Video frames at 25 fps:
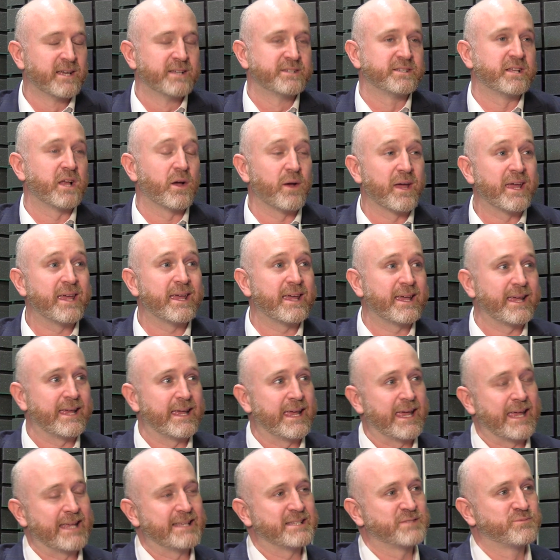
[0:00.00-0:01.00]
So
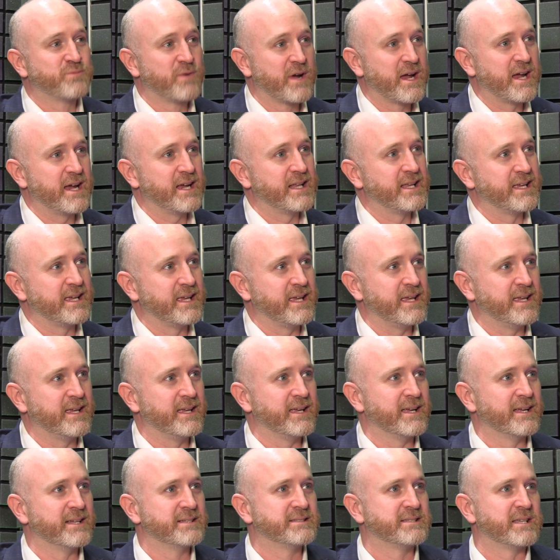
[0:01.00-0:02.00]
it's
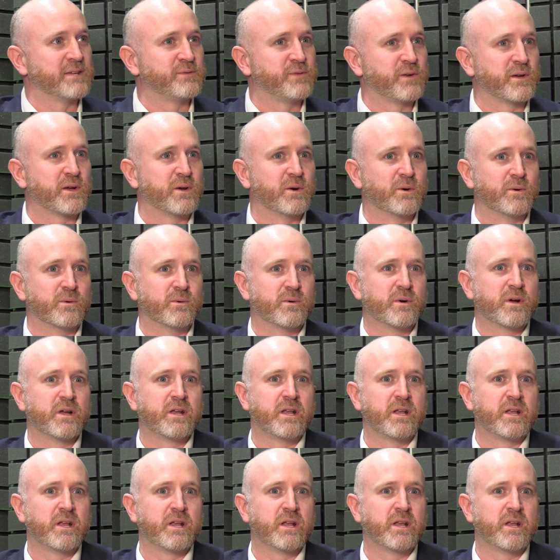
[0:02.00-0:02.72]
really difficult.